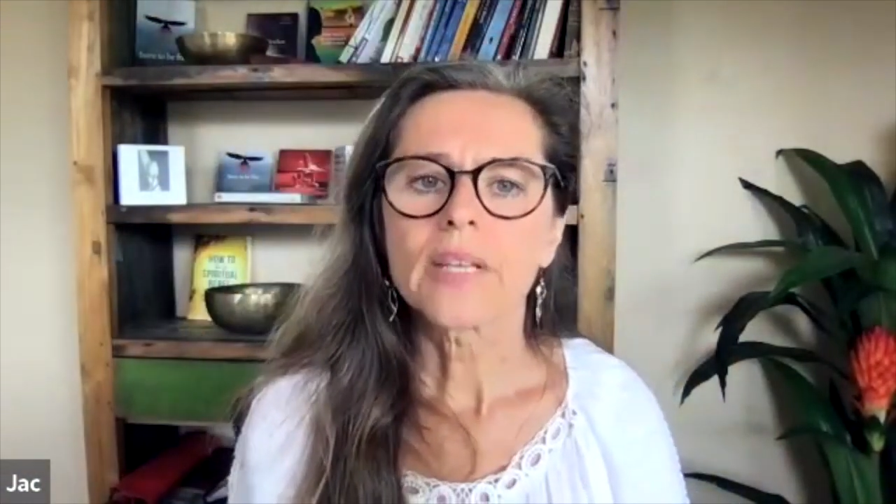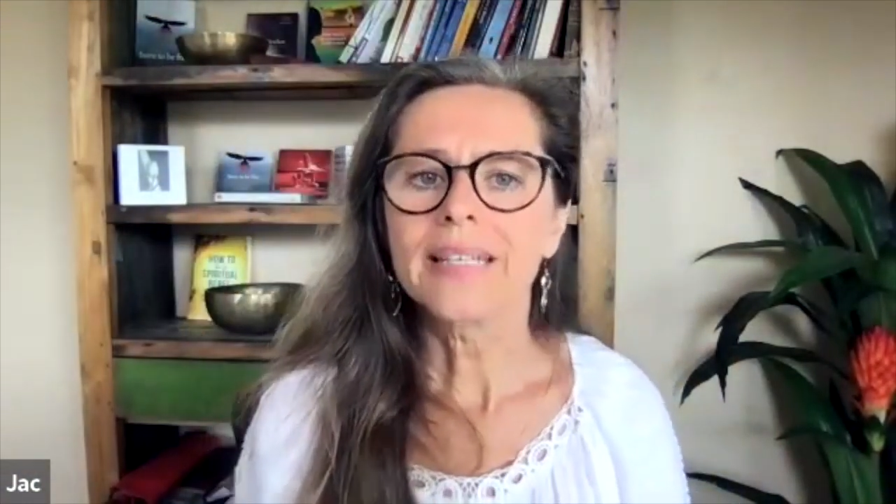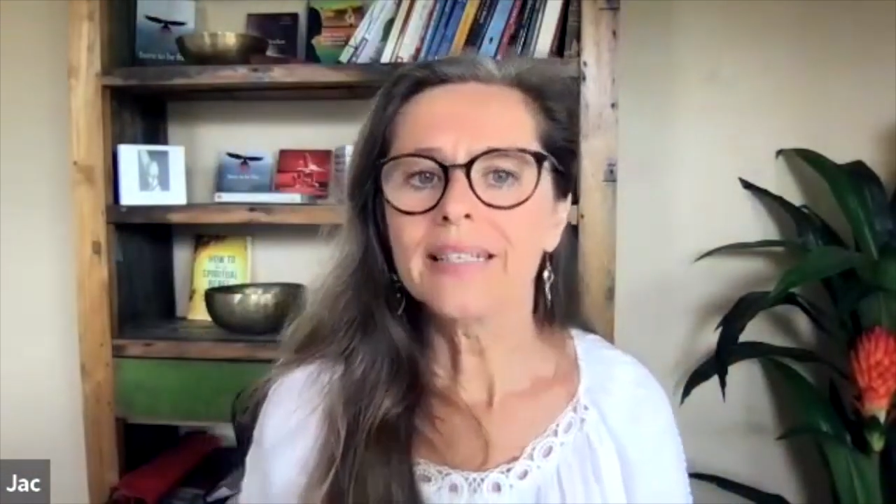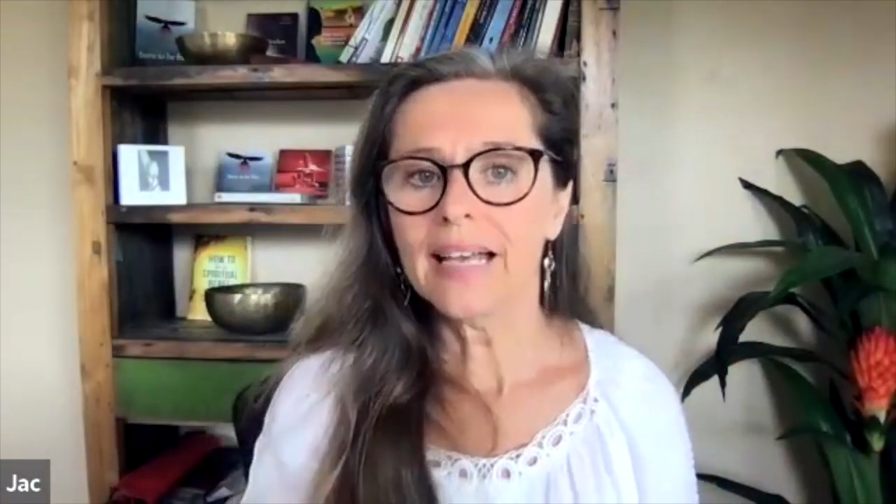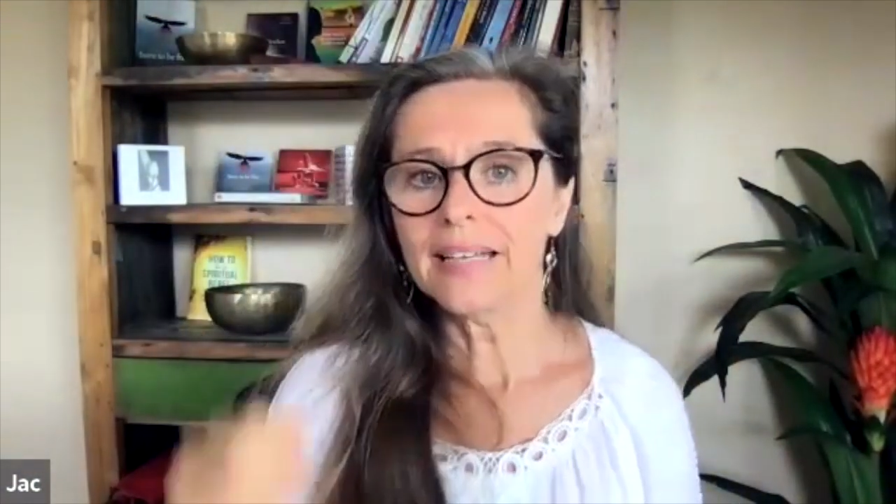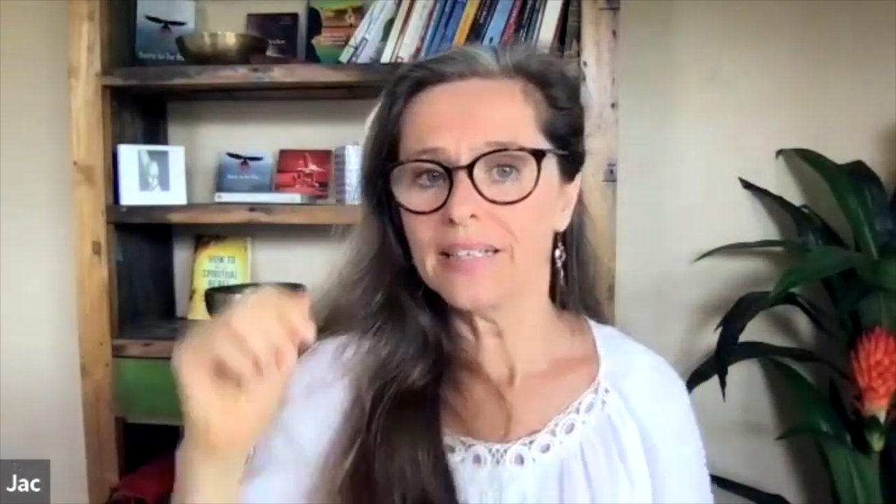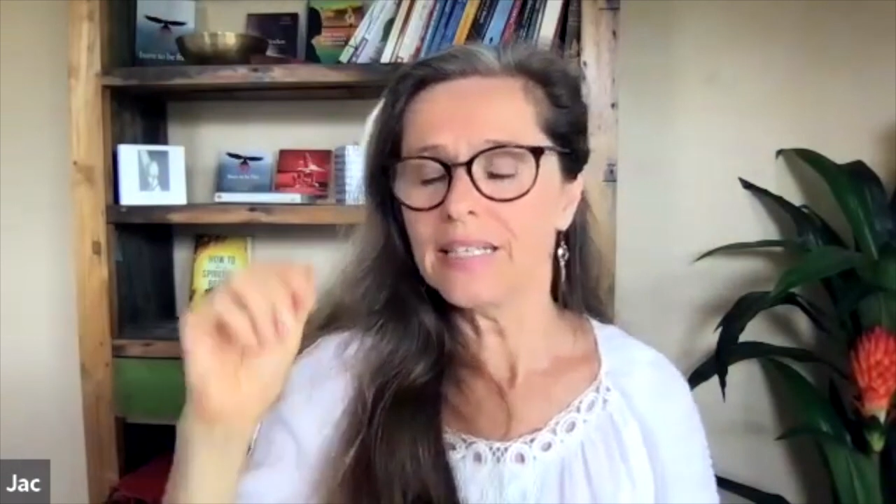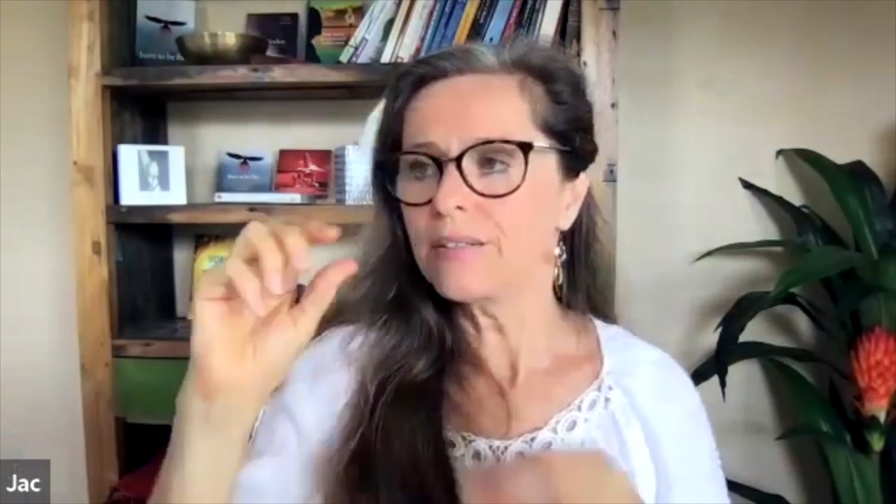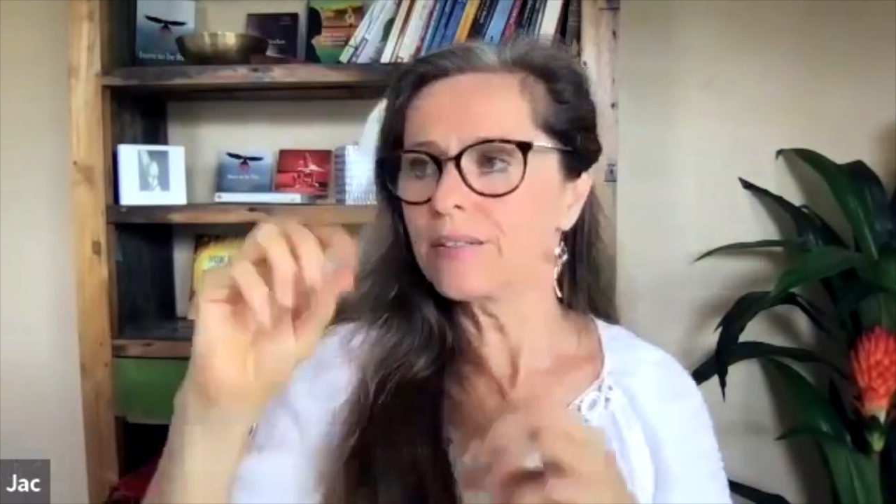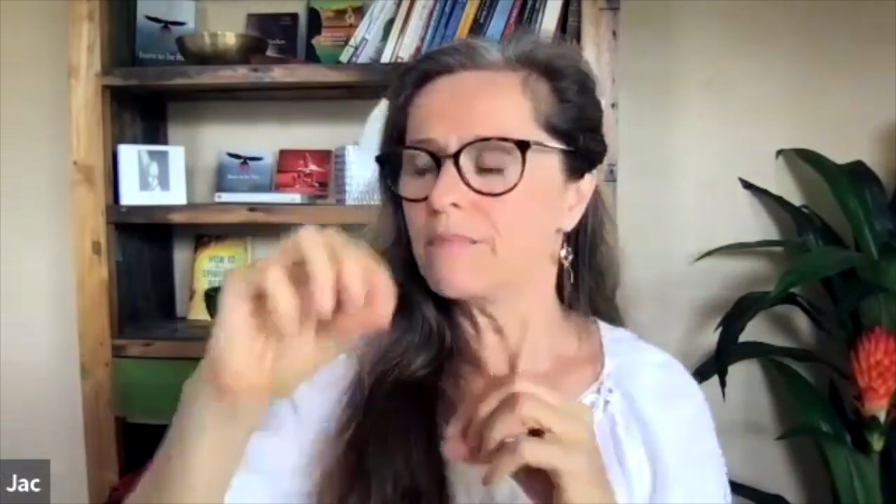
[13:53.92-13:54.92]
And
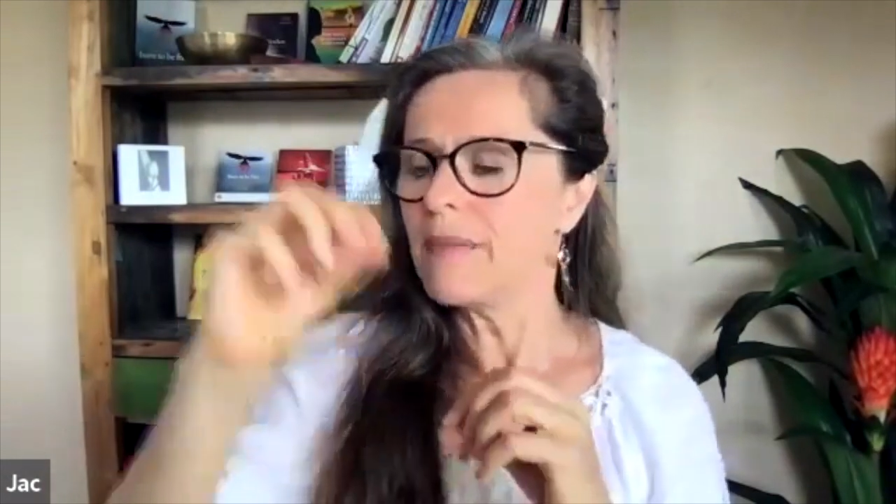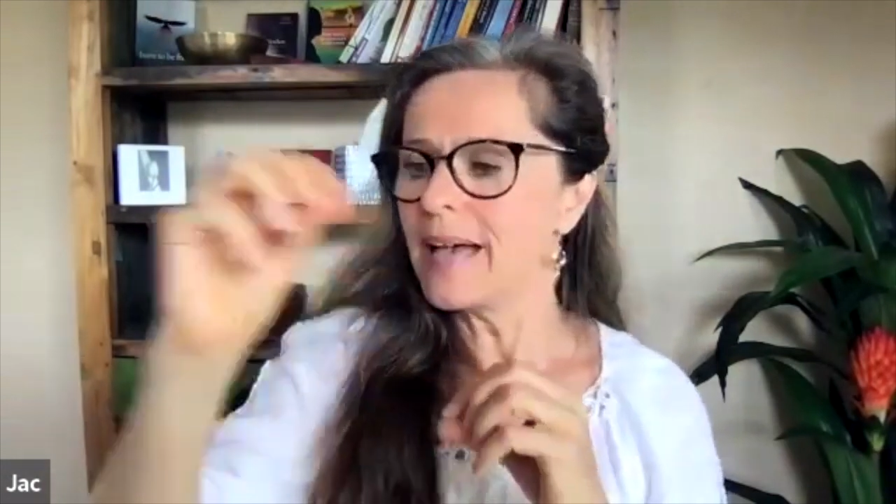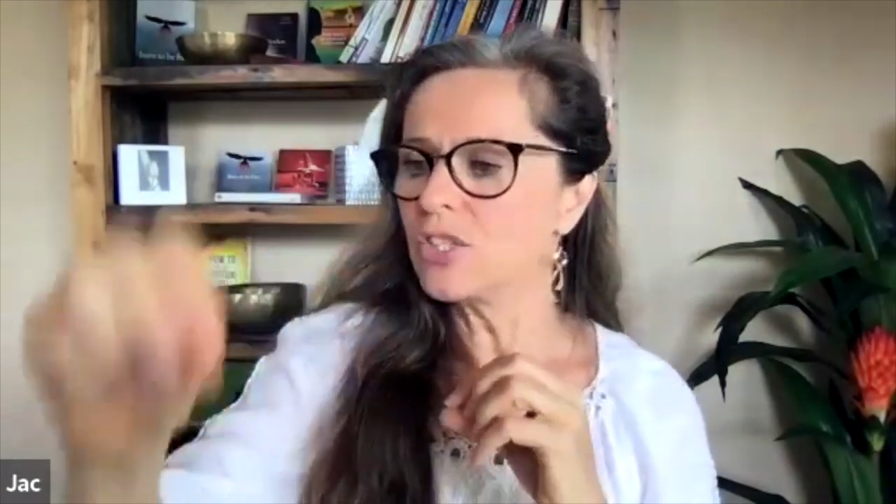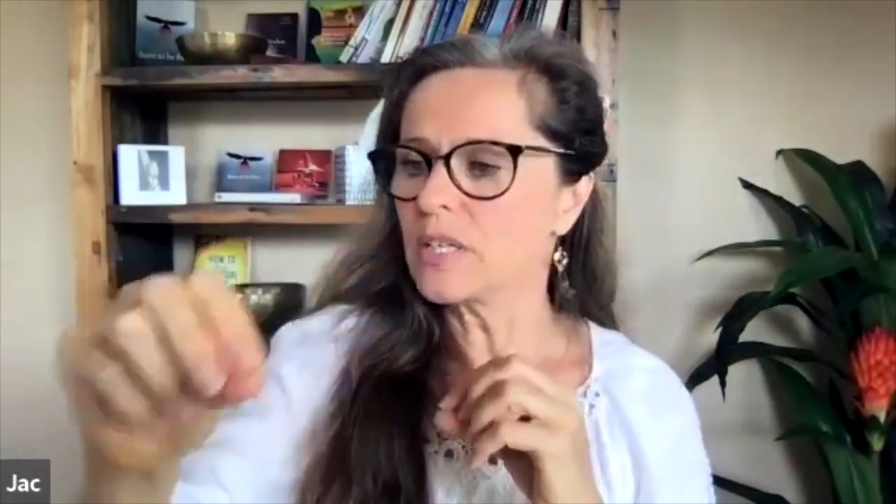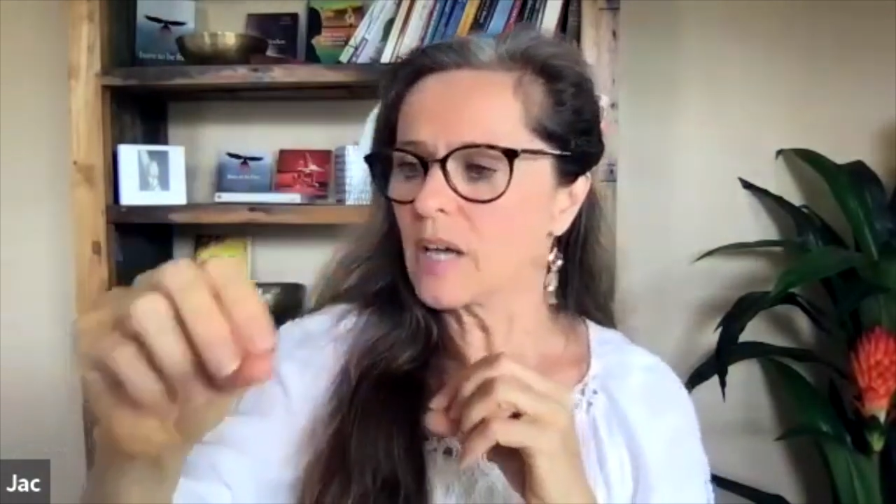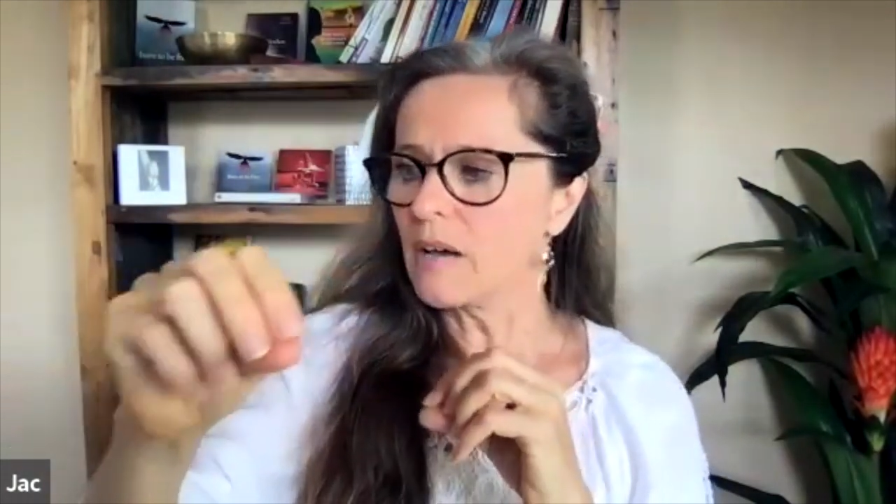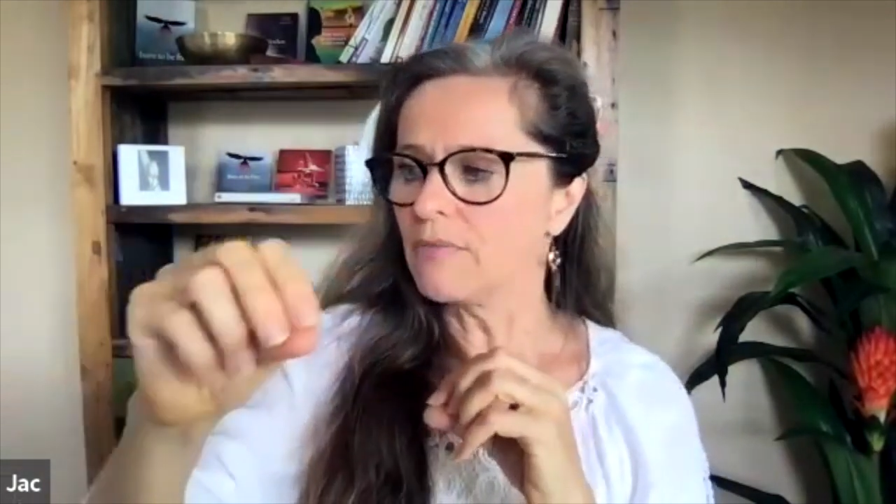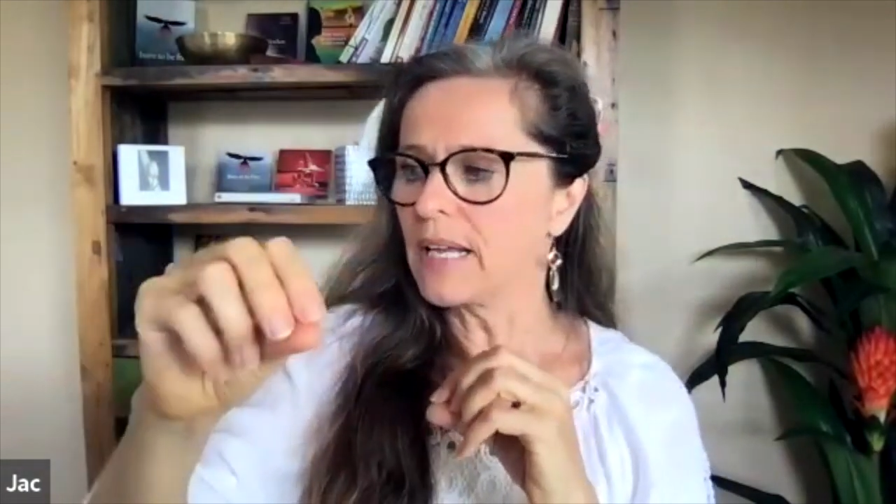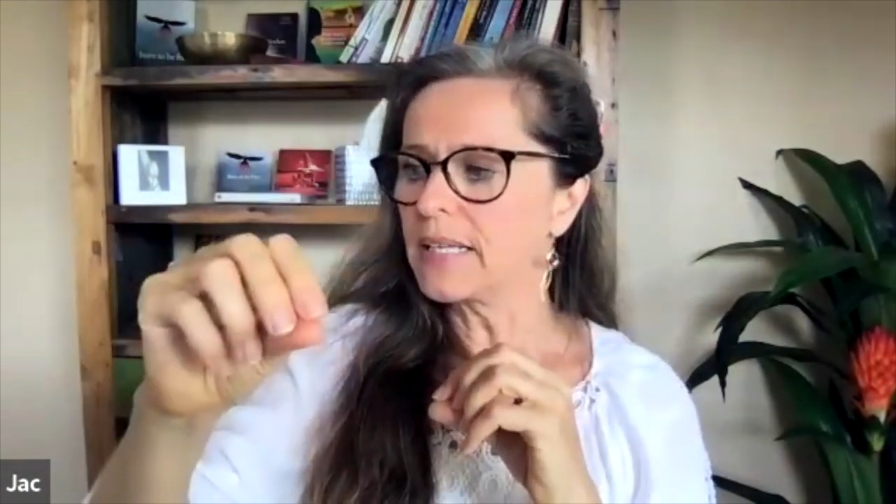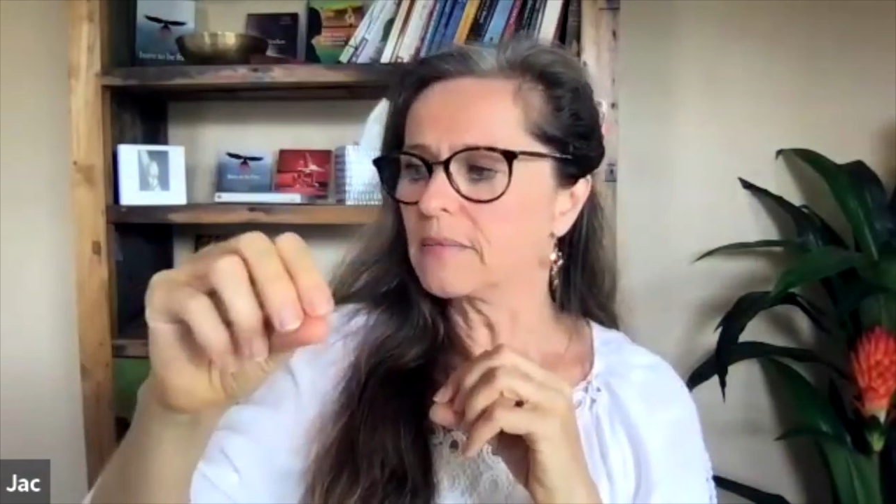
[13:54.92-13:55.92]
here's the magic
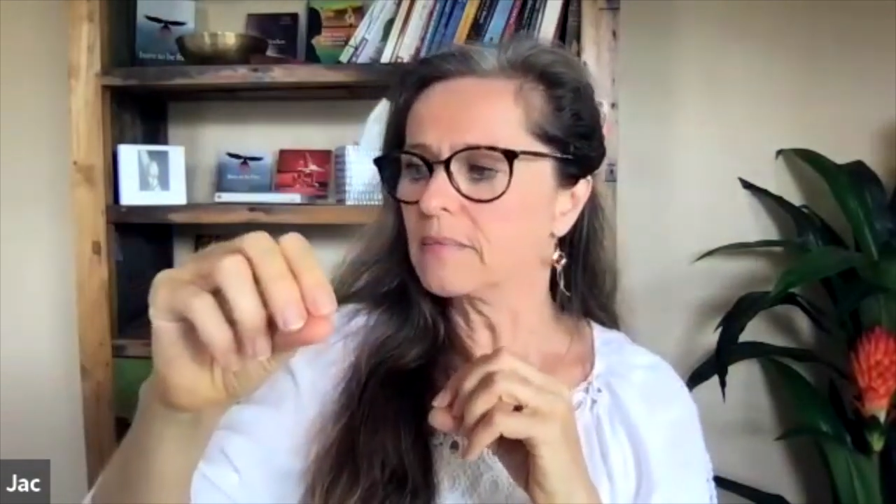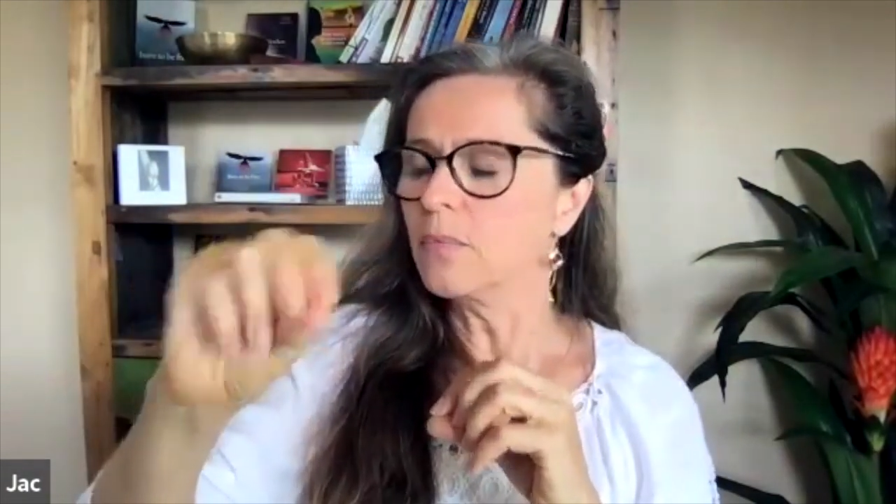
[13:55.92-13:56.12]
of, like,